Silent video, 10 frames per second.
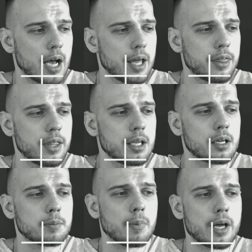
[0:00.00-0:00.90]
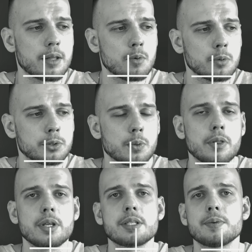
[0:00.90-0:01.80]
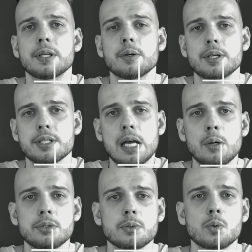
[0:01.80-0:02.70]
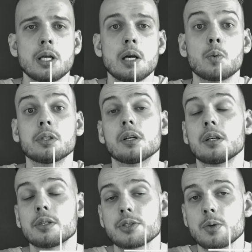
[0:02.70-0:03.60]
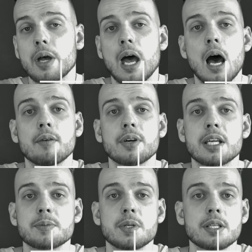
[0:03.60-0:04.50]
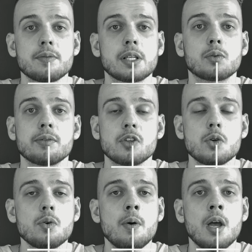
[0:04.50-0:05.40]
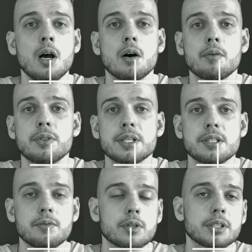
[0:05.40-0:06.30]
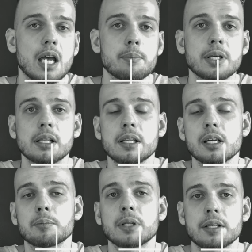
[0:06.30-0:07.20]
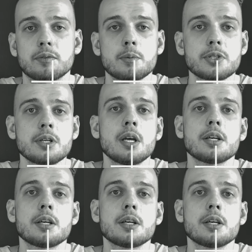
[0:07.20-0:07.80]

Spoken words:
I think by the moment when this video is out, we will also have a specific review of these different app analytic platforms.